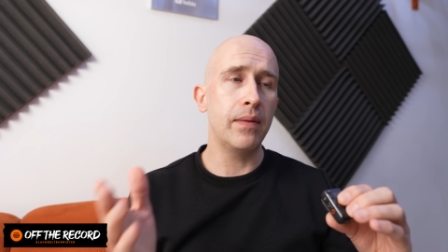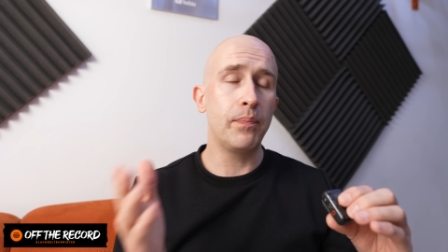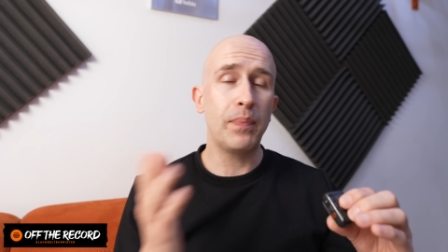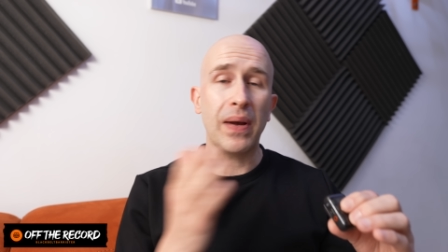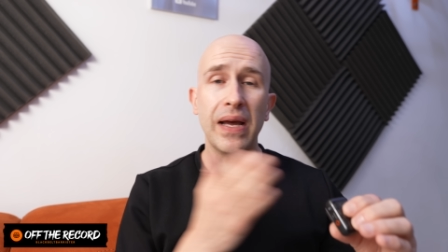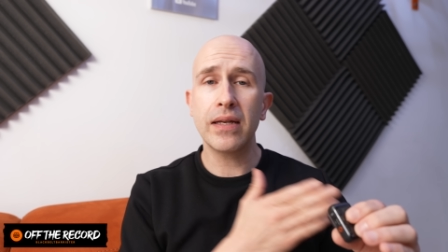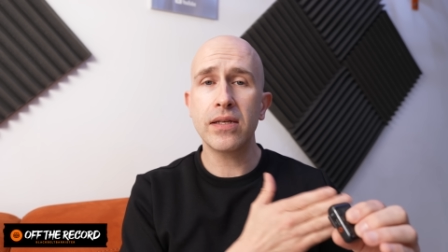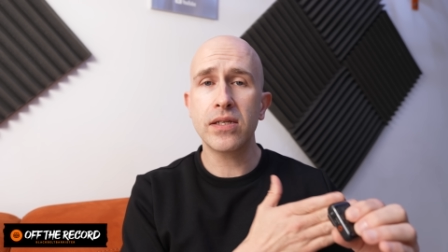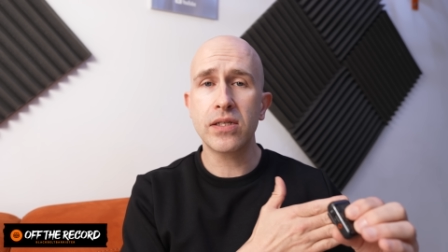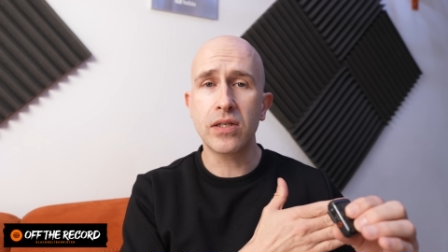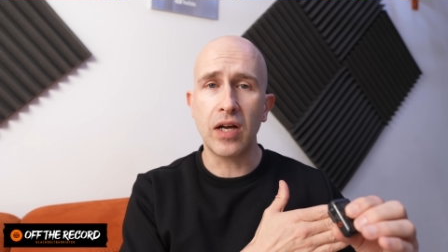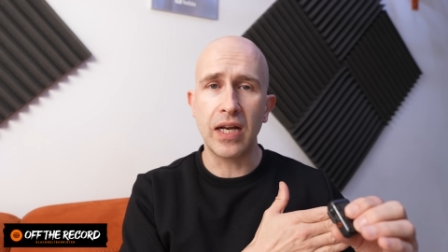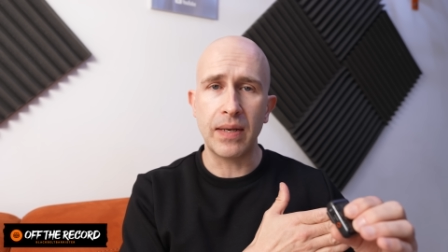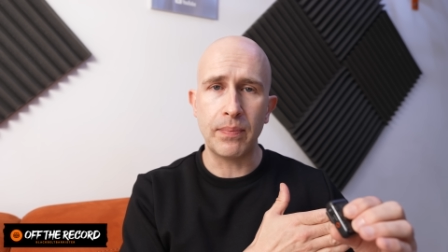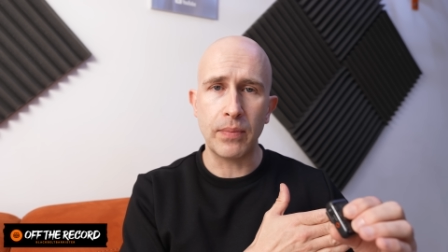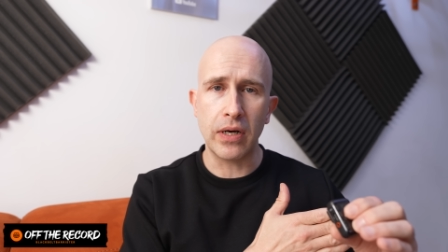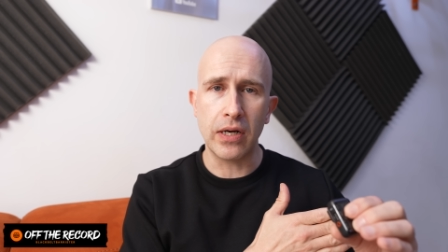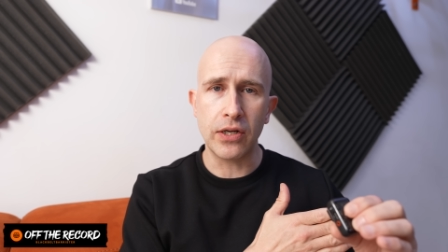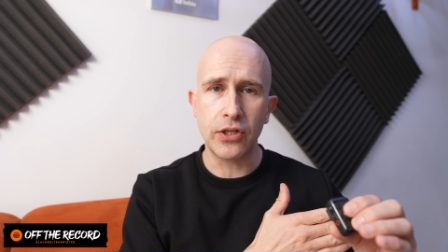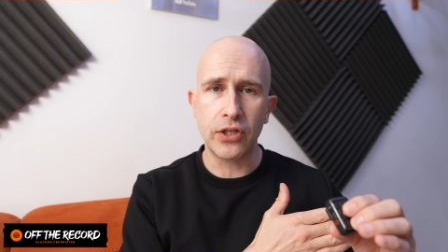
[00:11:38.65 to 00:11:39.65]

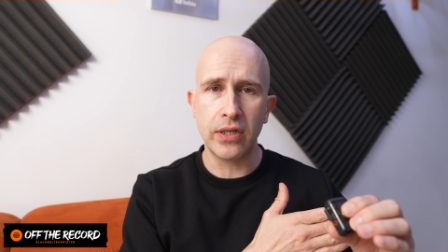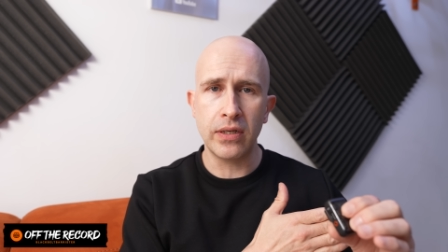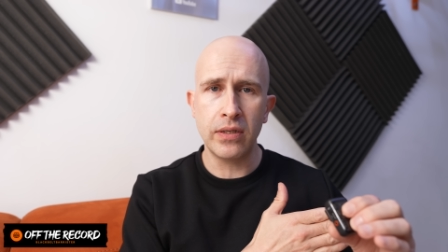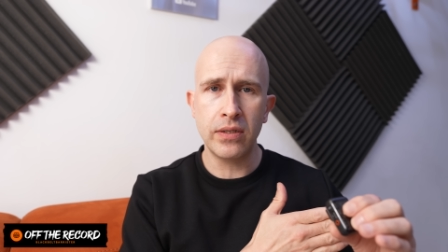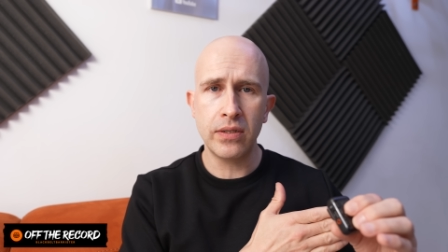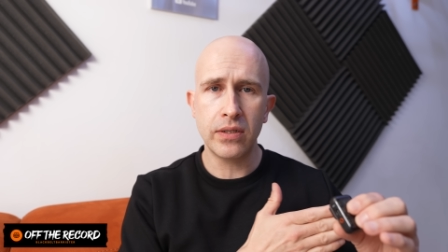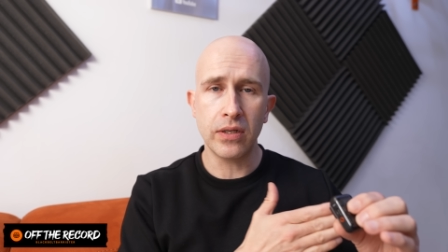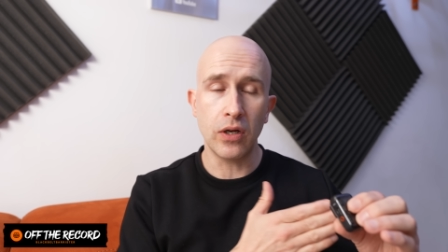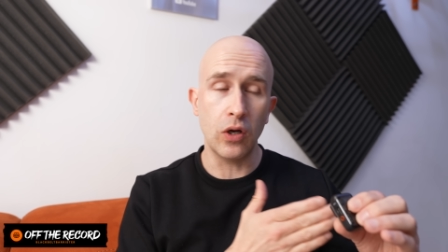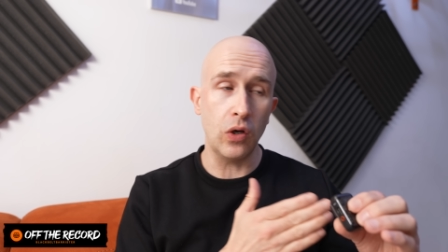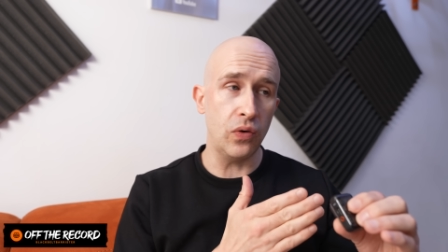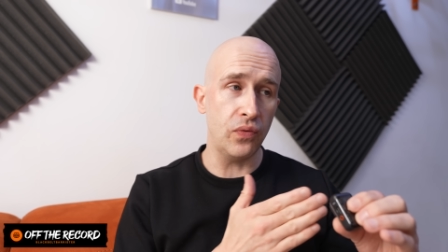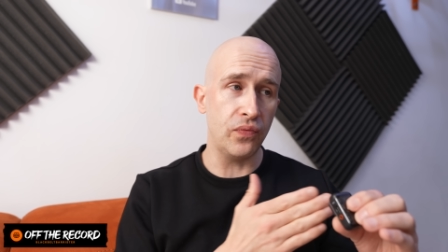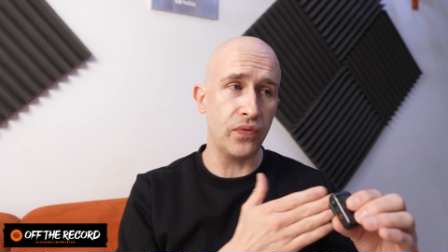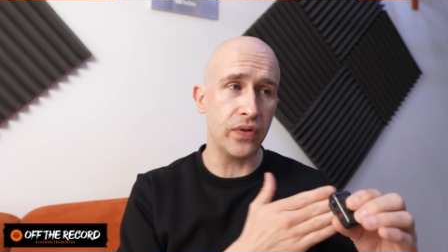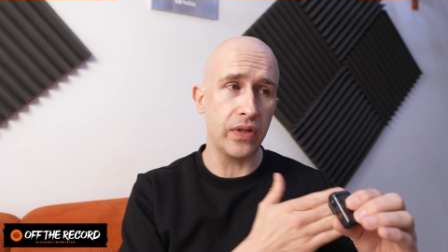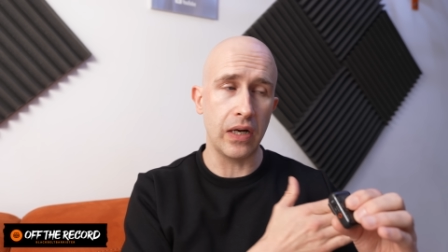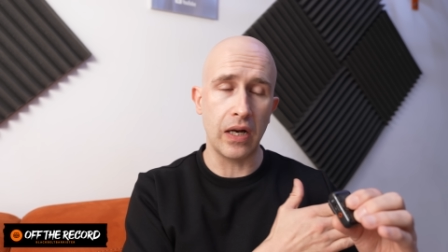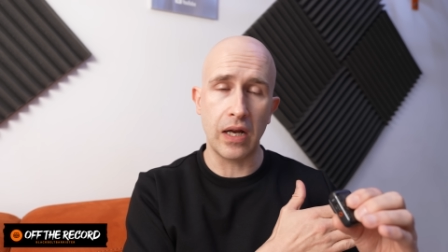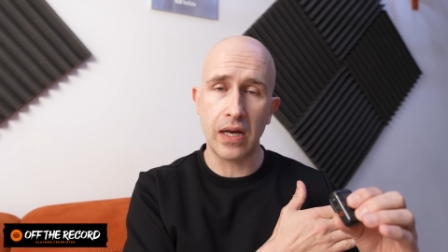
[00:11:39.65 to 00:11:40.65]
Palestine marches
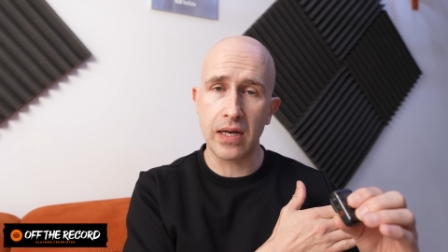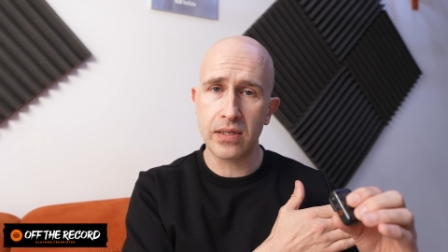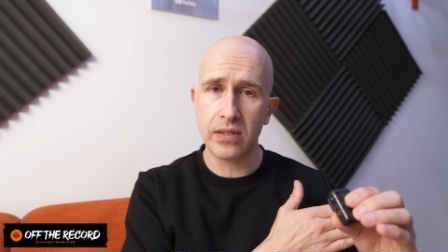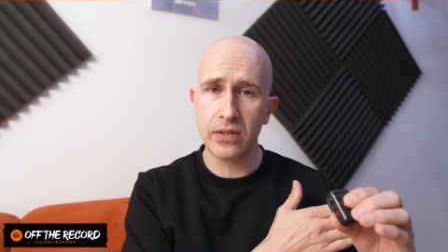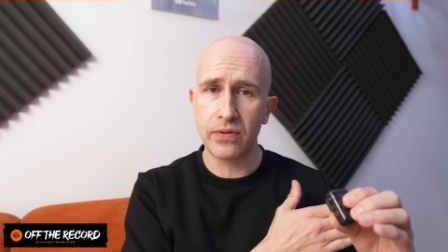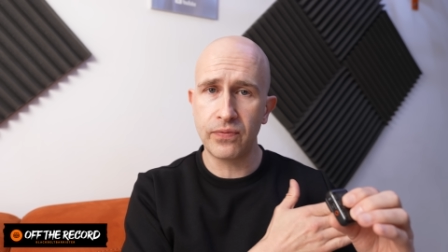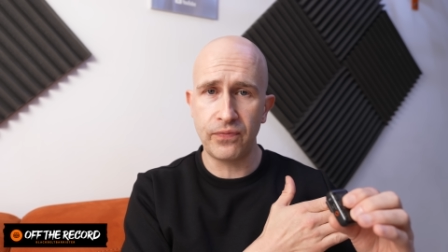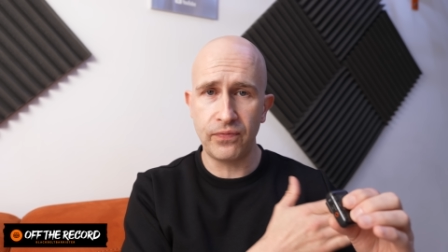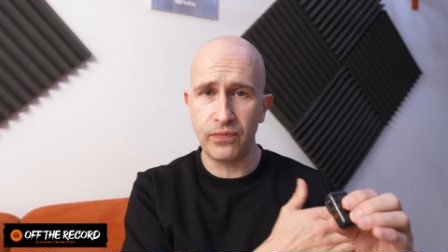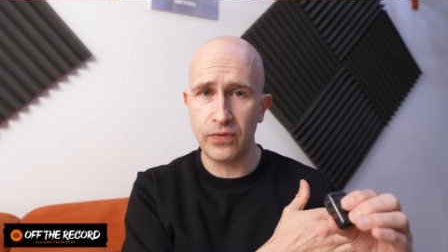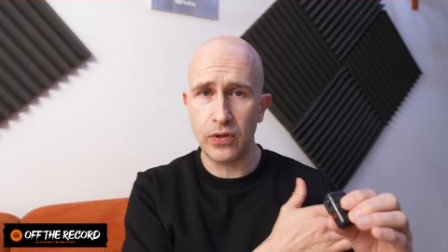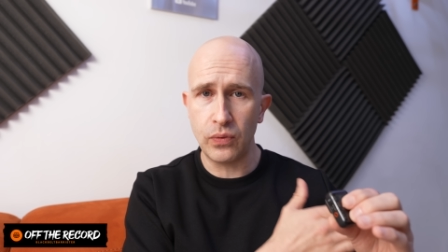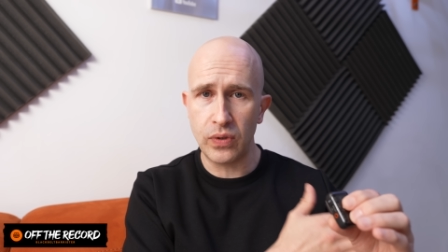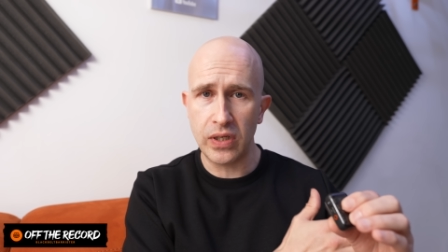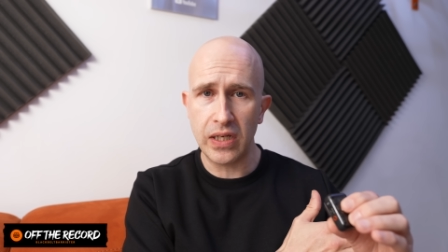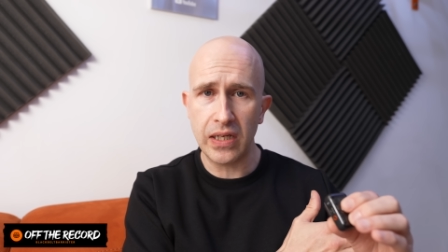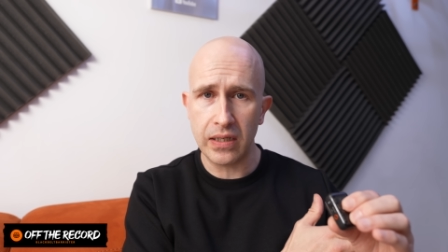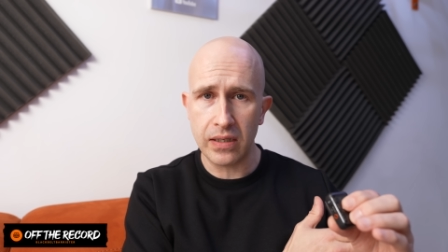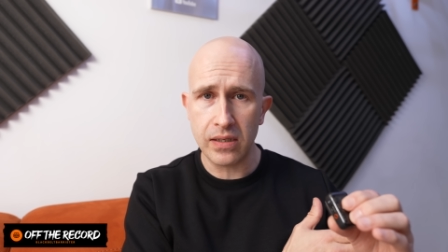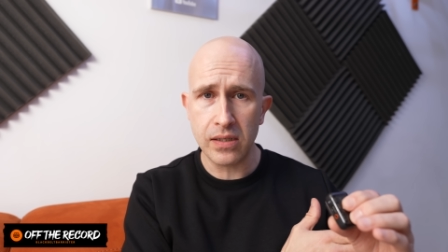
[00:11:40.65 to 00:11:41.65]
over the last few
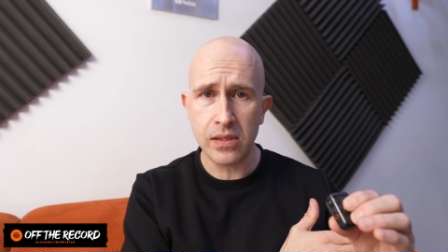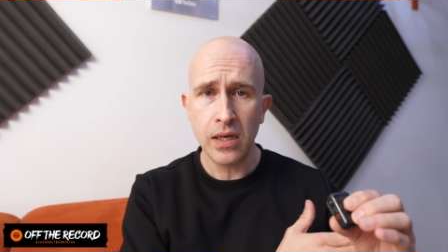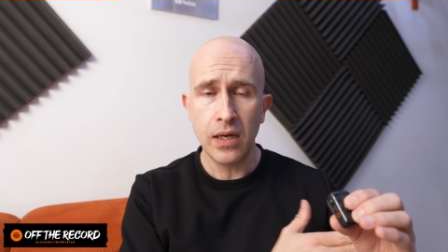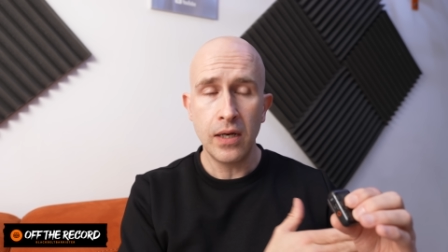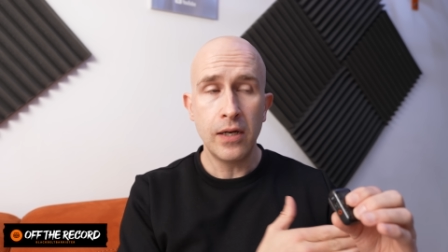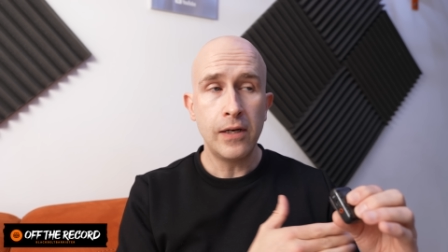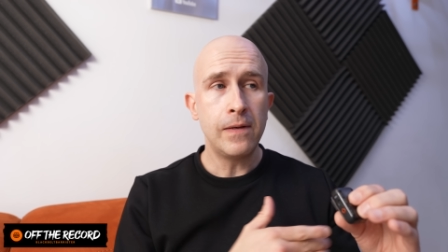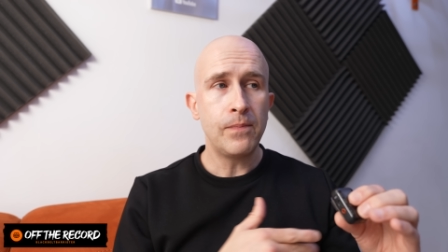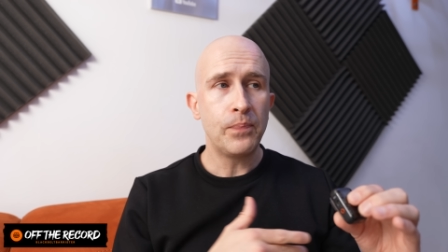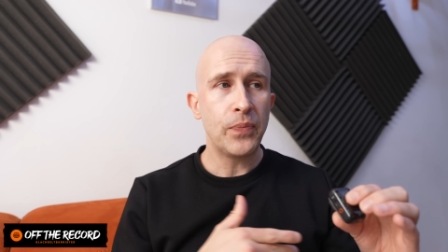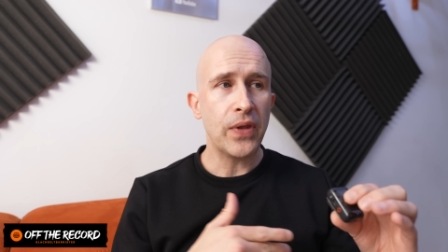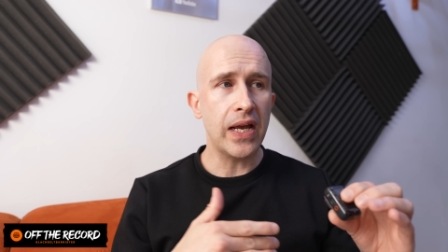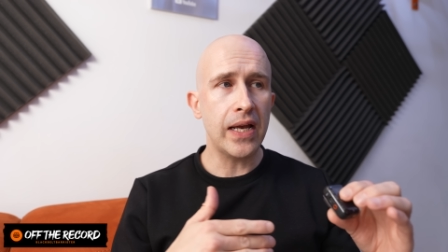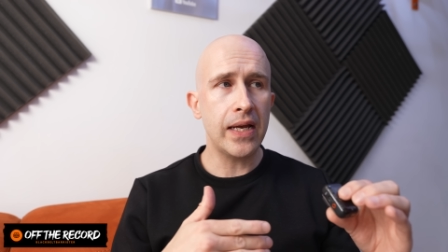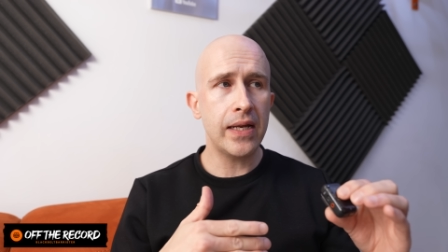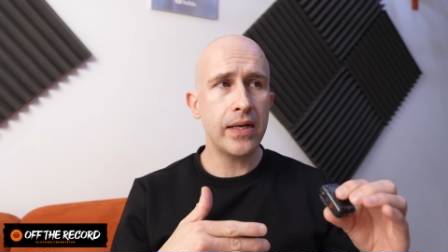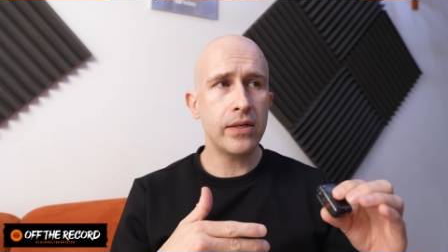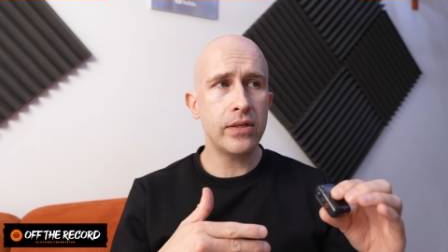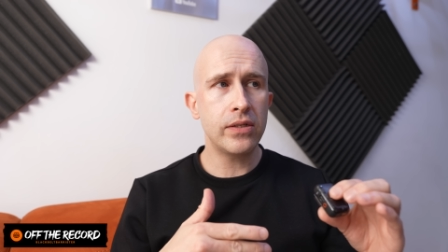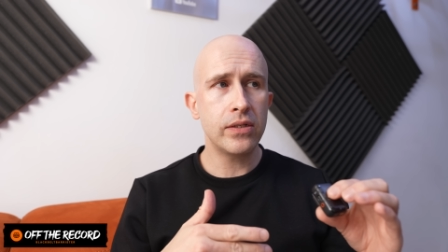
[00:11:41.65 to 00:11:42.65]
years,
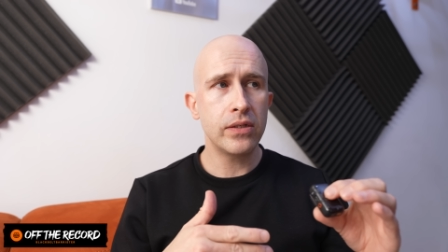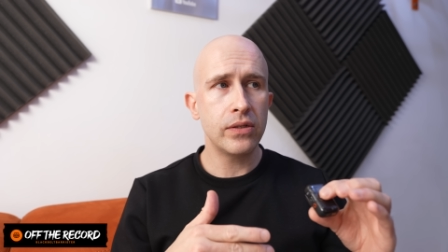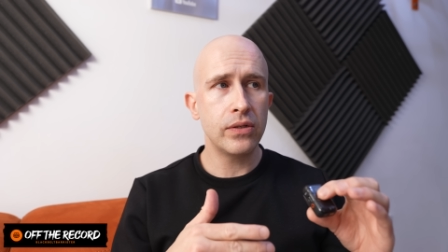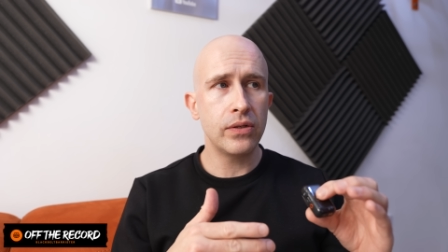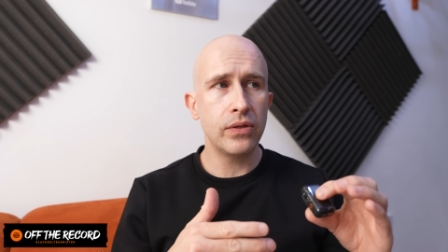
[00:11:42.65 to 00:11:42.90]
and